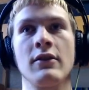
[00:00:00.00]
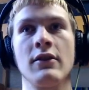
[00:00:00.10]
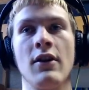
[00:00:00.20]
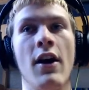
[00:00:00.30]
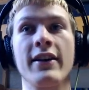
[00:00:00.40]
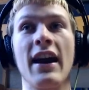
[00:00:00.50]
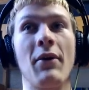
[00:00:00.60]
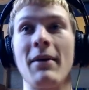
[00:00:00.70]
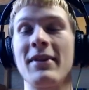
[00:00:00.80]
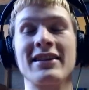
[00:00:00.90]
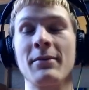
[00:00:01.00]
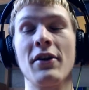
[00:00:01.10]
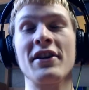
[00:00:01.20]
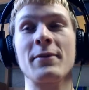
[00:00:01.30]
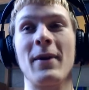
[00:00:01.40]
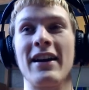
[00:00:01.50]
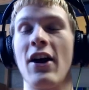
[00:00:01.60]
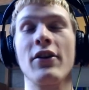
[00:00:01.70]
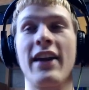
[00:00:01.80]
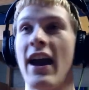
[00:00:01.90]
Okay, well, I'm guessing I'm going this way.
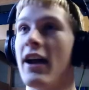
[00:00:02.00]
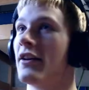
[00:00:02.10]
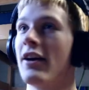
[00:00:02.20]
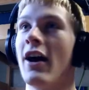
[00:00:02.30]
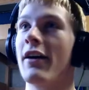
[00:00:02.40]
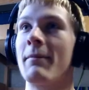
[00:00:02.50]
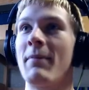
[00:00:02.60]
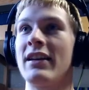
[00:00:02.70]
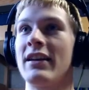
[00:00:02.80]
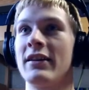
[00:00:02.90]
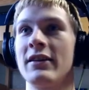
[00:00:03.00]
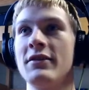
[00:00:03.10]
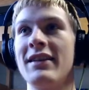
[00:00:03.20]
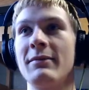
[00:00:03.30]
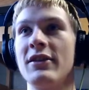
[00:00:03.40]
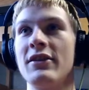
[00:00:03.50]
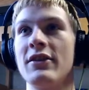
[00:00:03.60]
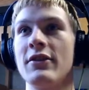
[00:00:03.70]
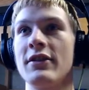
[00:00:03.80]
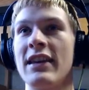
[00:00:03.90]
Okay. Alright, Bendy. You keep doing
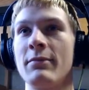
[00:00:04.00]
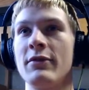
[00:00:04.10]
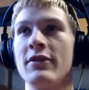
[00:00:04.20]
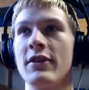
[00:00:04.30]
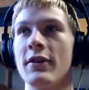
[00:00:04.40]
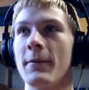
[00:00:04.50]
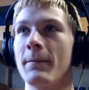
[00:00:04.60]
you. You keep doing you.